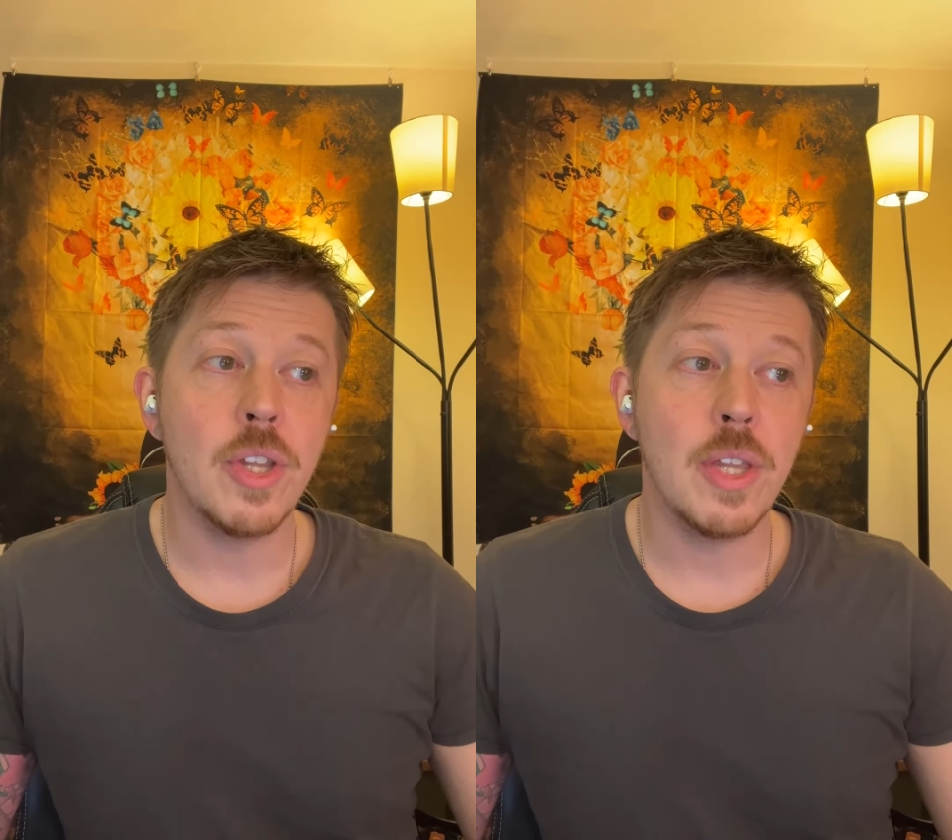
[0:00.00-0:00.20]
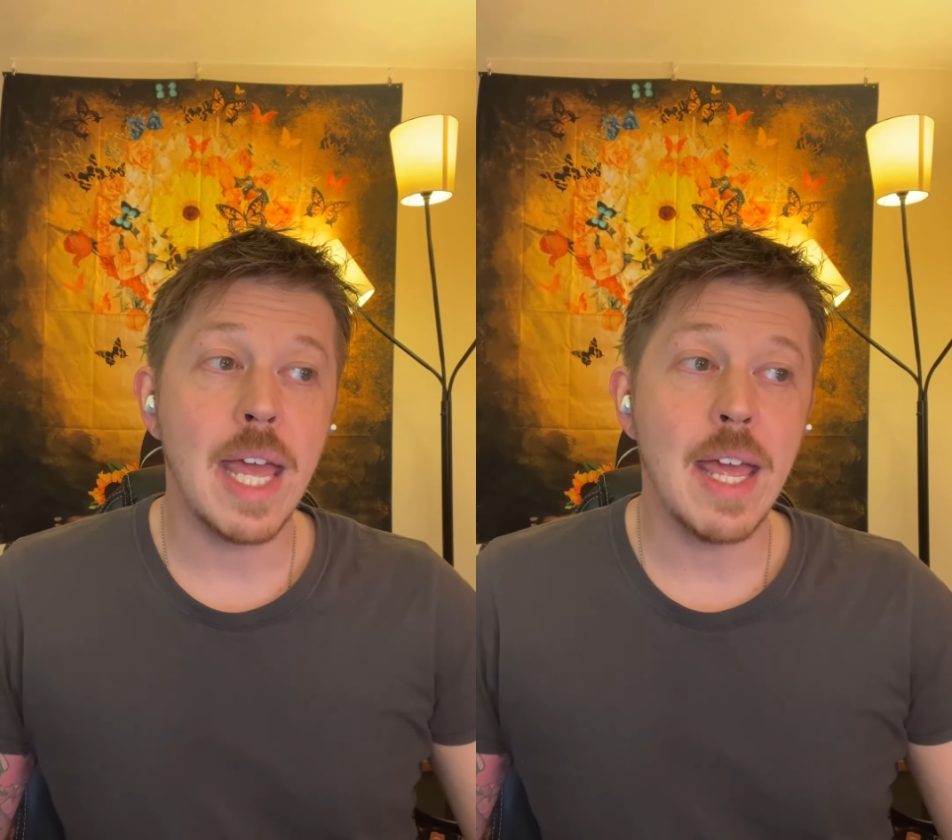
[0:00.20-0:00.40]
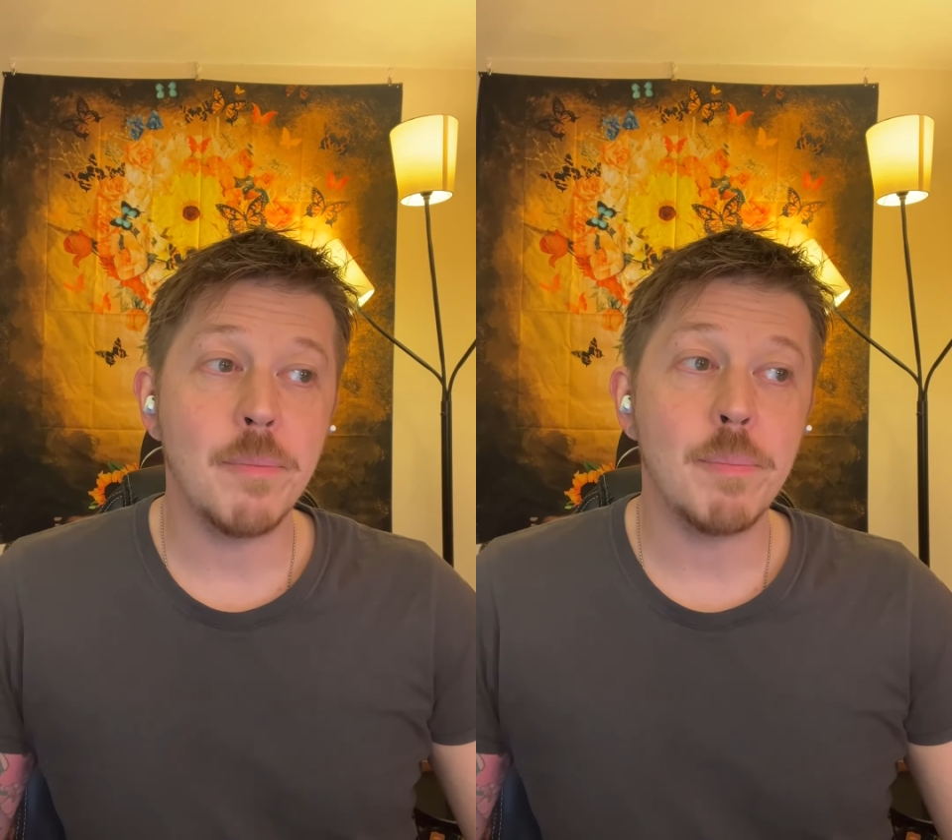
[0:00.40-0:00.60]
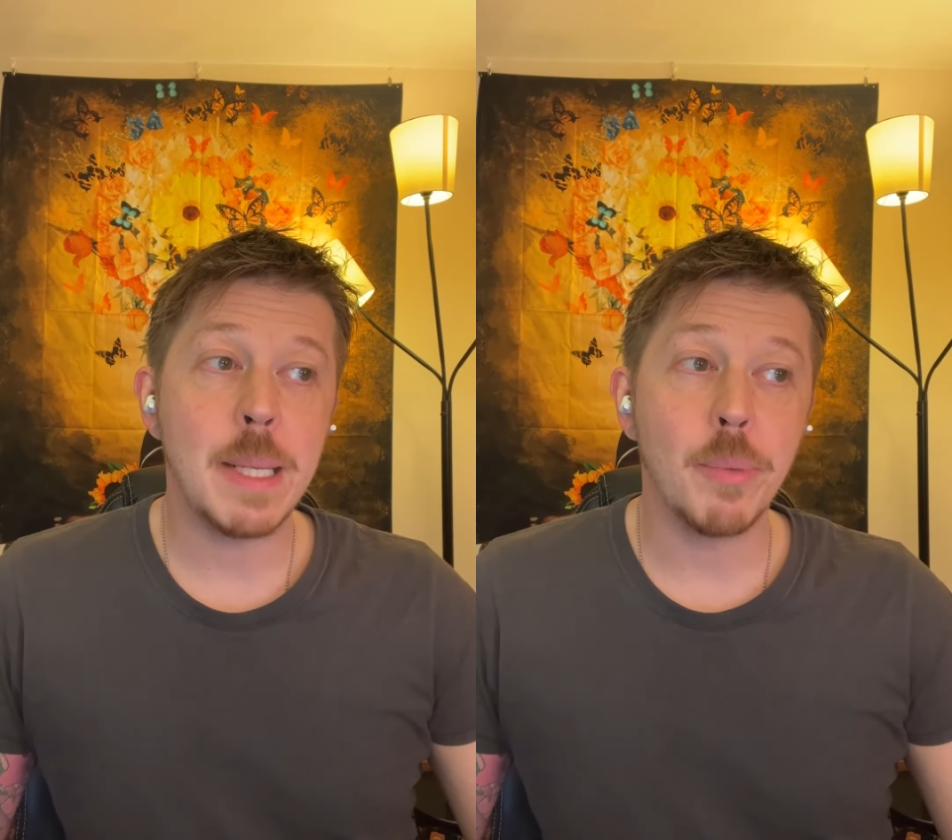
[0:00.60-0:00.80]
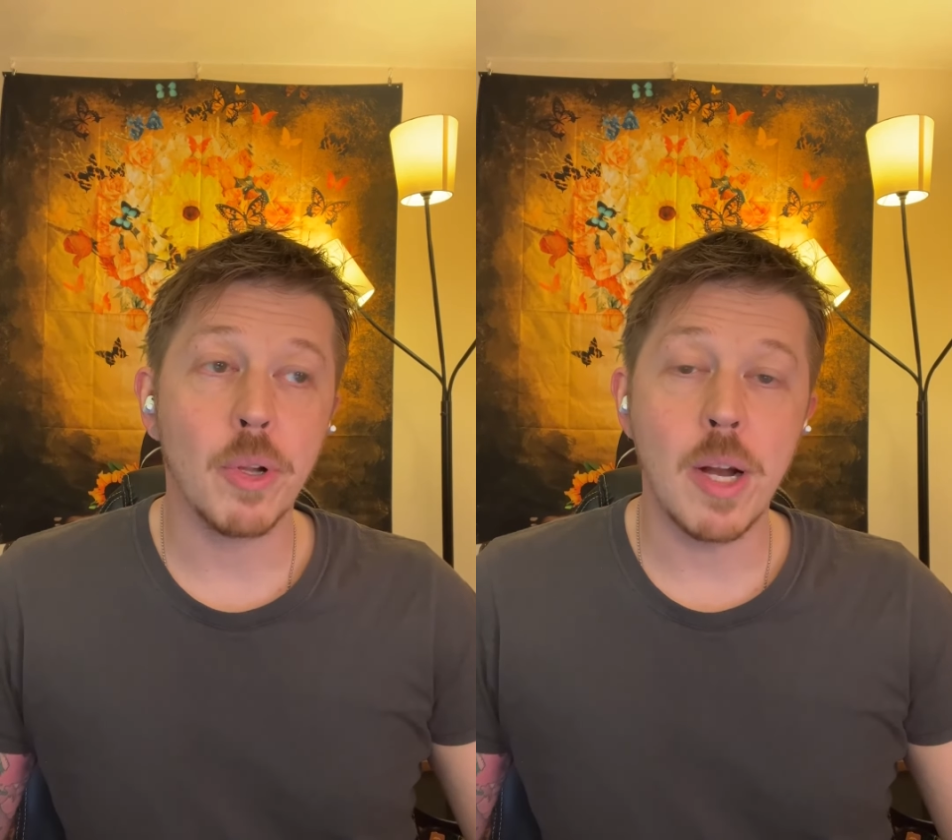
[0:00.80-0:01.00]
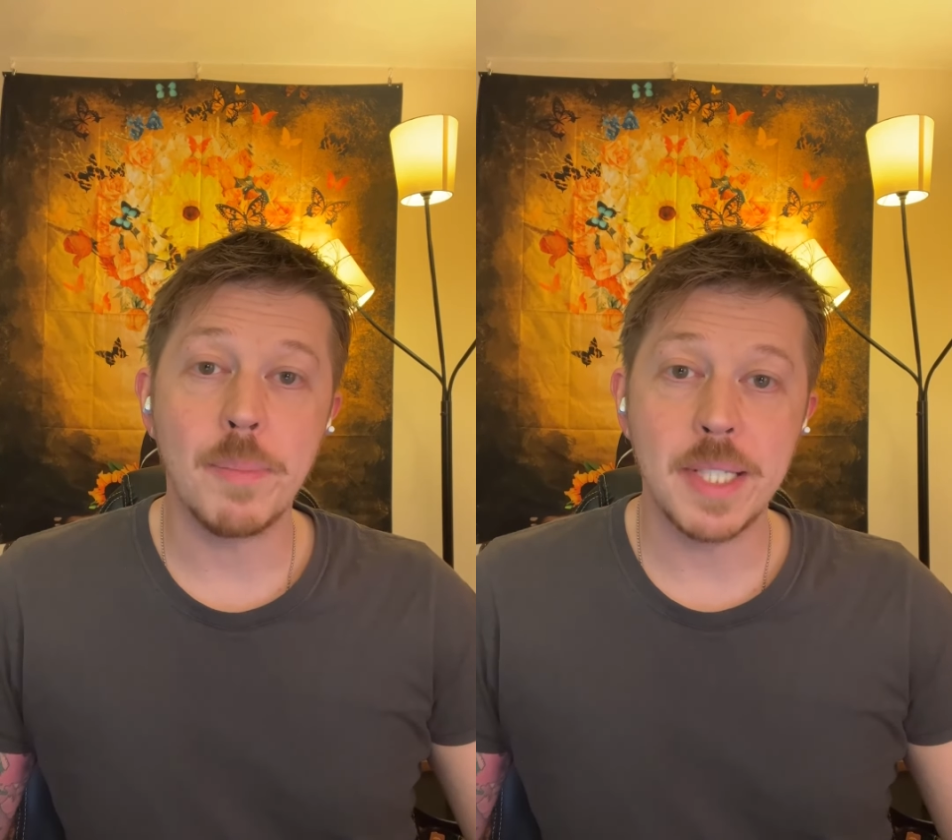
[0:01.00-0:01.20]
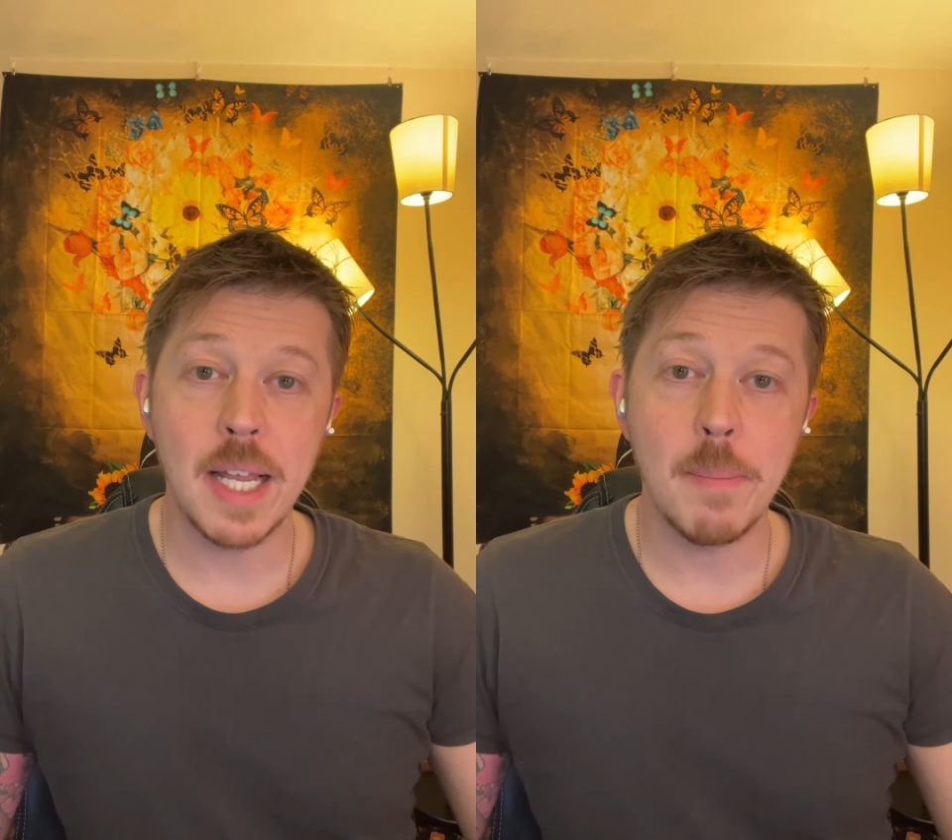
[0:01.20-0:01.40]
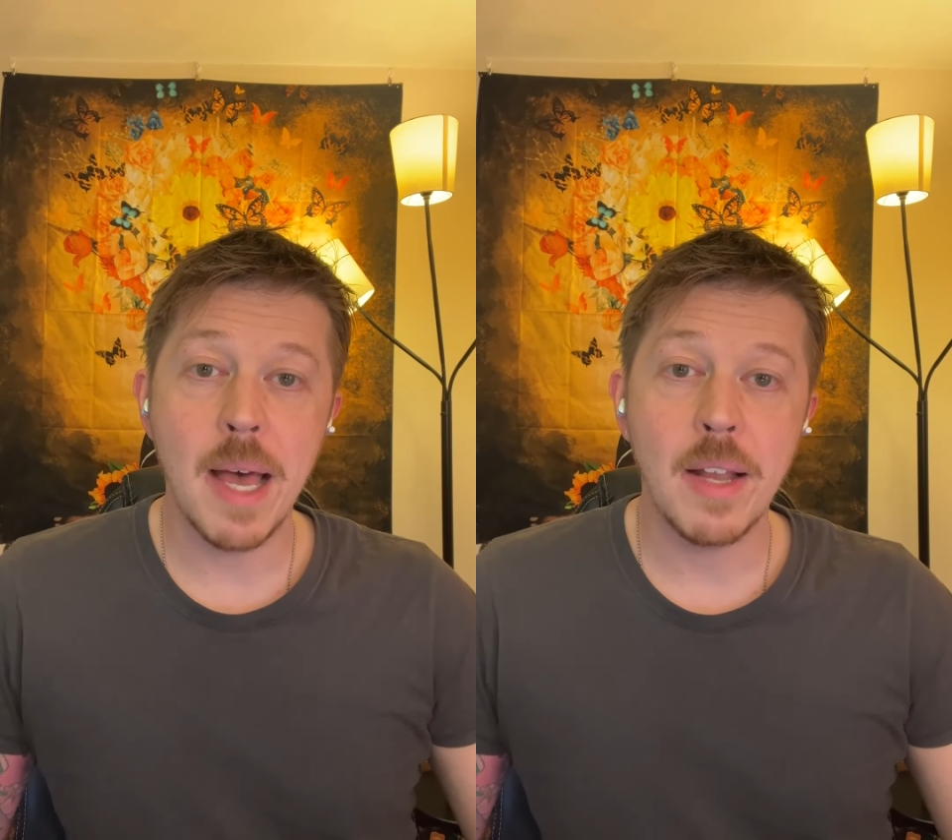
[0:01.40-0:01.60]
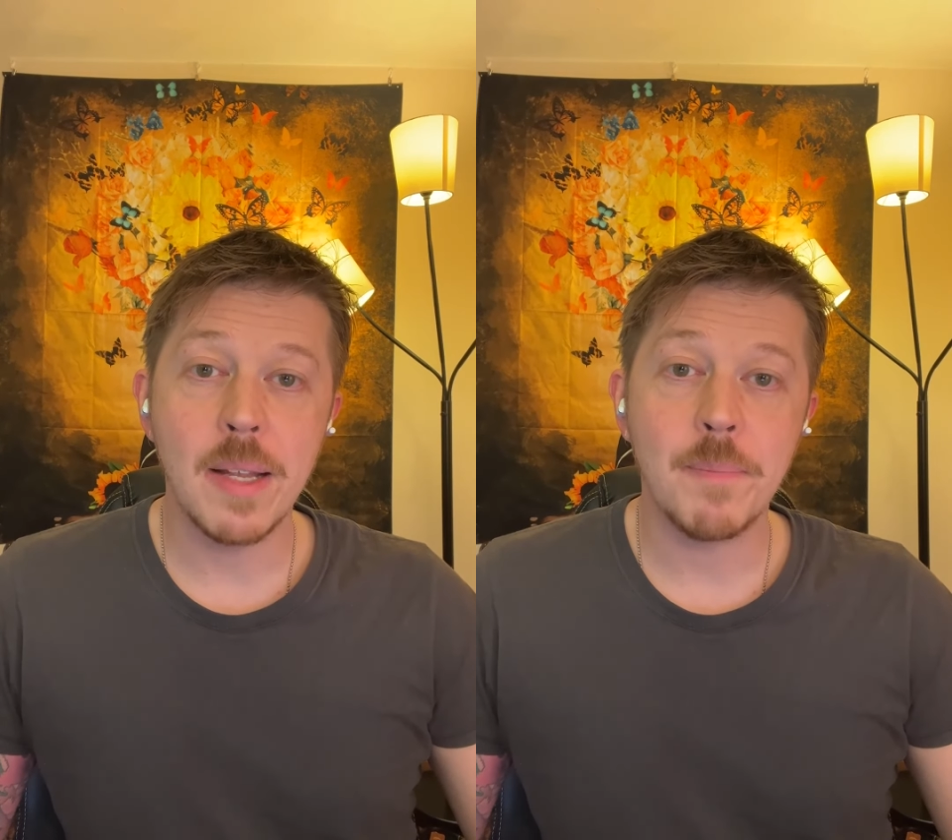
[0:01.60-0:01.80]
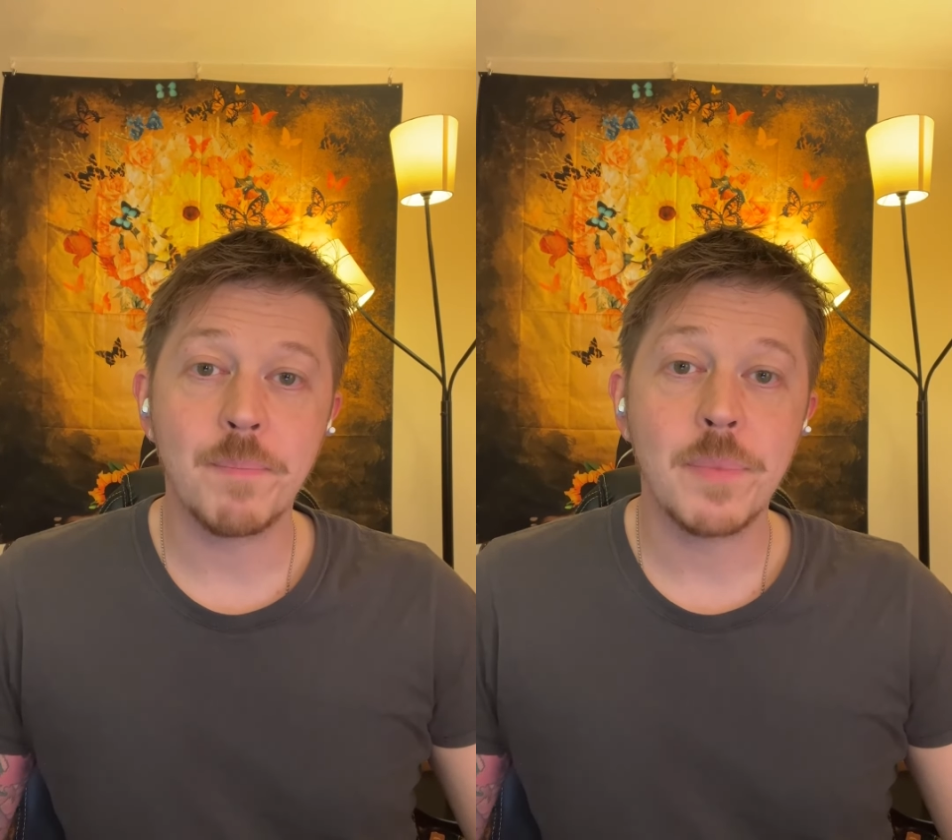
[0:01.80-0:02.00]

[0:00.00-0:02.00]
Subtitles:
and people are upset about it,